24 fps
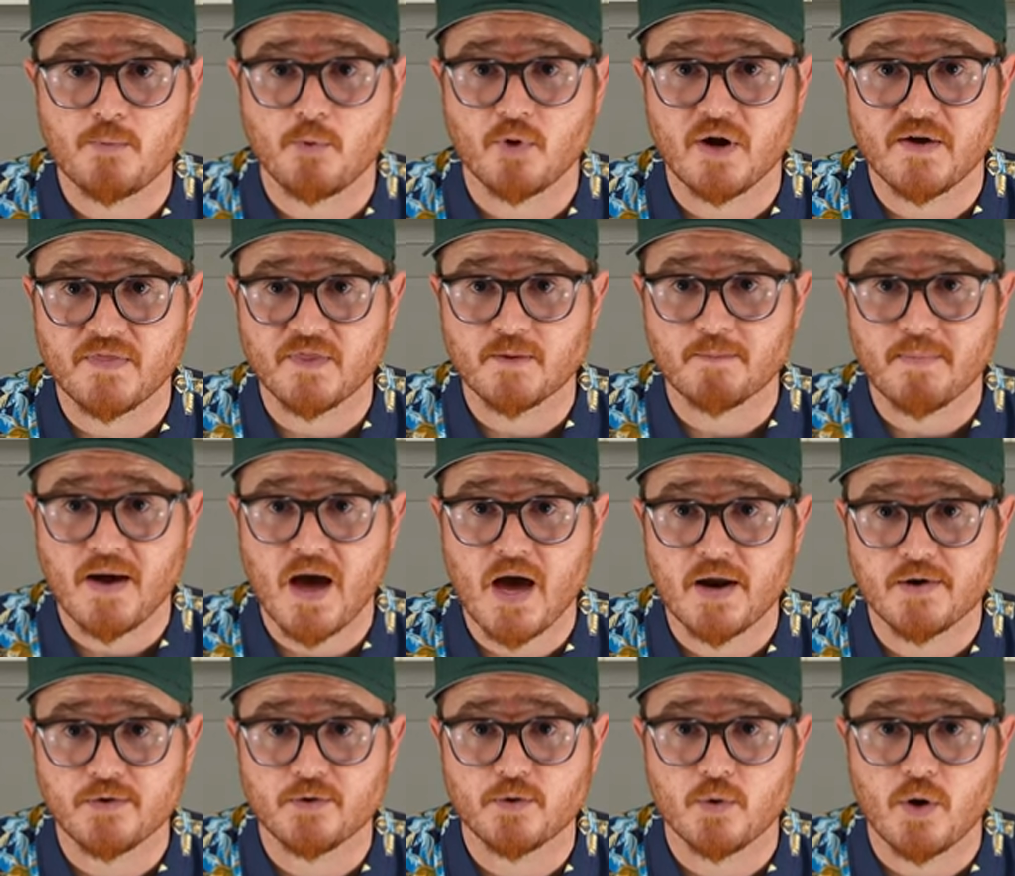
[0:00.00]
We'll get the
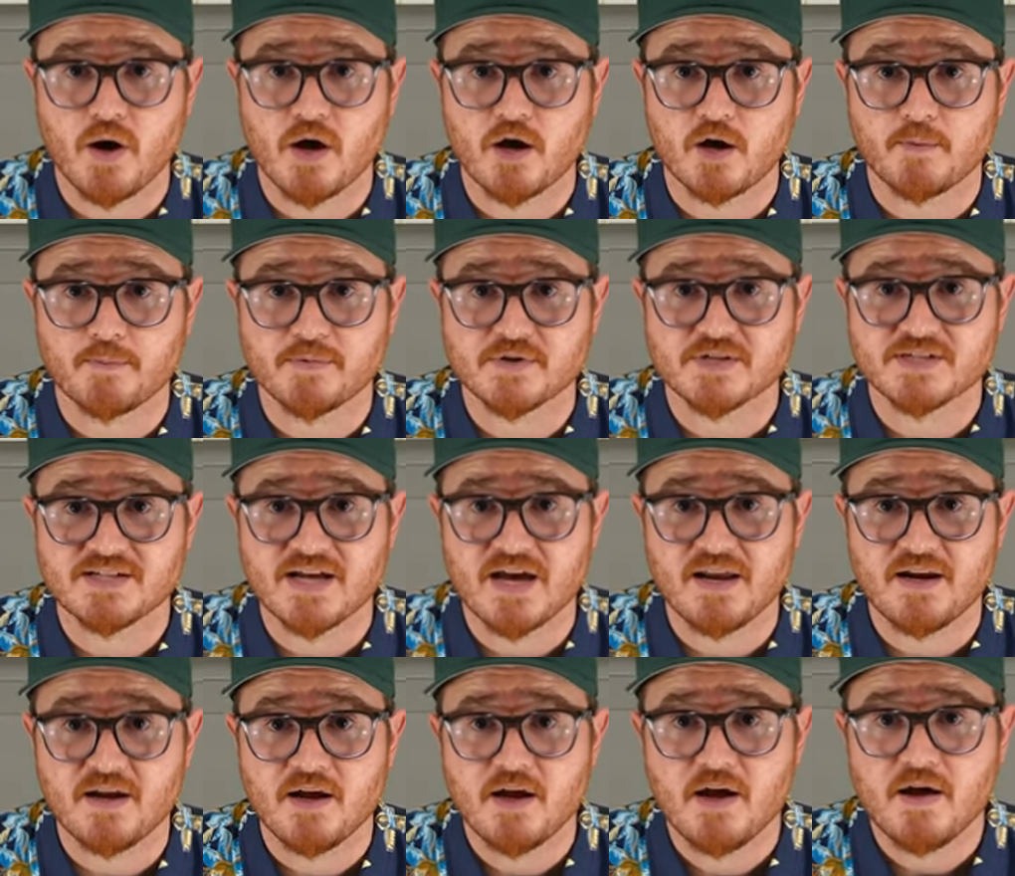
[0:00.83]
battery to
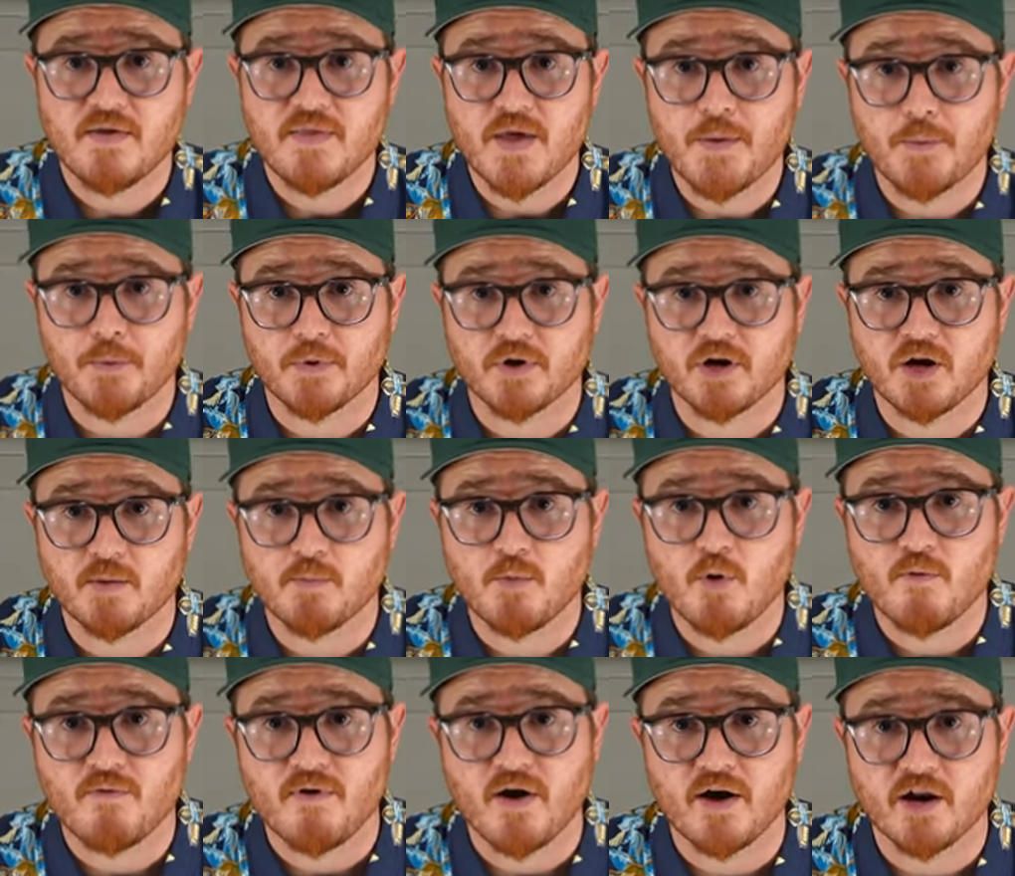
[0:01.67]
100%, then we're gonna
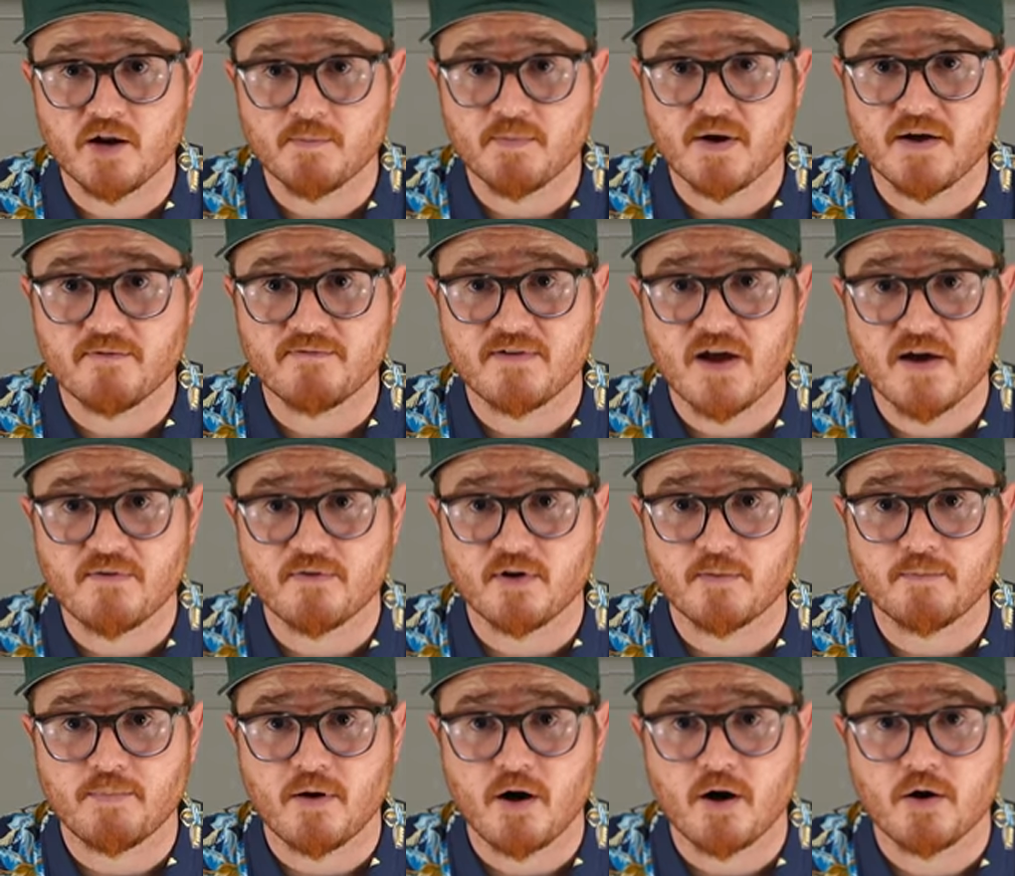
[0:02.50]
move on to my
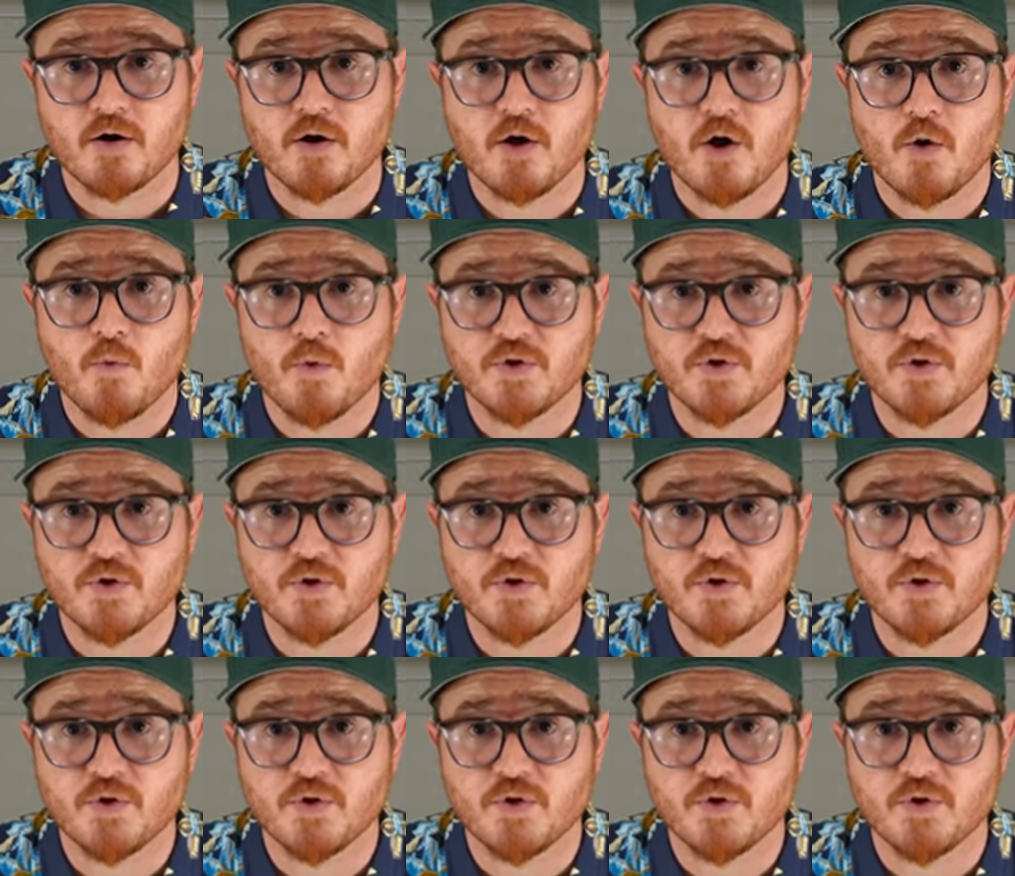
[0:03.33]
favorite part,